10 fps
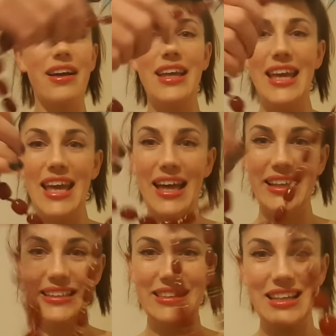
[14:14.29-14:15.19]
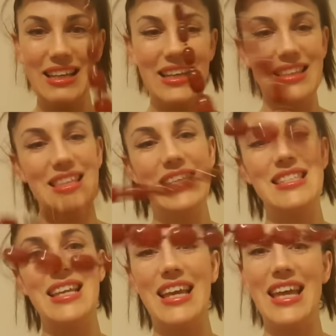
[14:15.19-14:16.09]
Here,
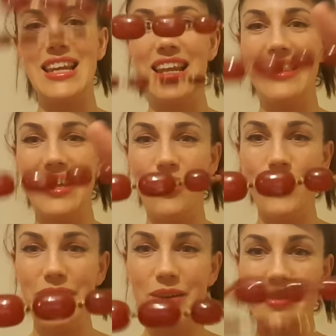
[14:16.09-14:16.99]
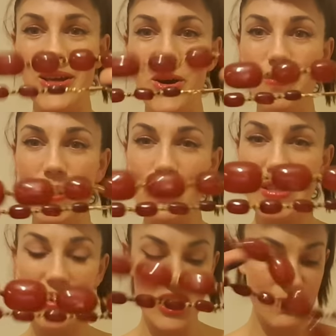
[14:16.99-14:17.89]
this again, another one that I was hoping was
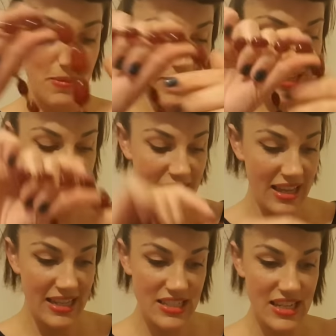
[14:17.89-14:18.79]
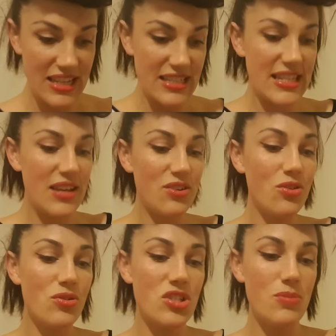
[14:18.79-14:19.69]
going to be Bakelite, turned out
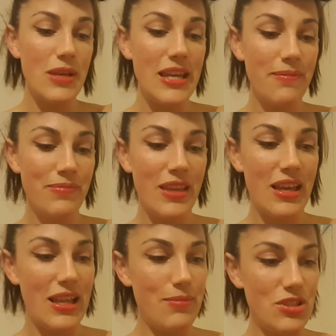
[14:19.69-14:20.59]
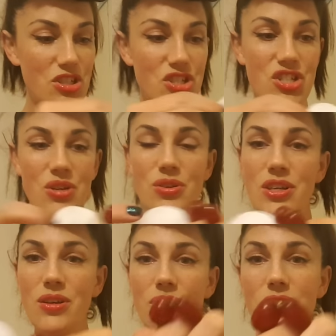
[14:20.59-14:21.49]
not to be. Let me just show
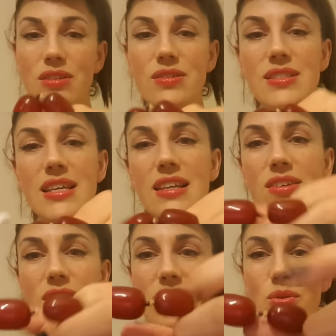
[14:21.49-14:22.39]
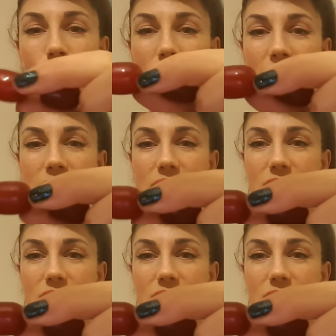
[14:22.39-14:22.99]
you. Can you see it looks quite,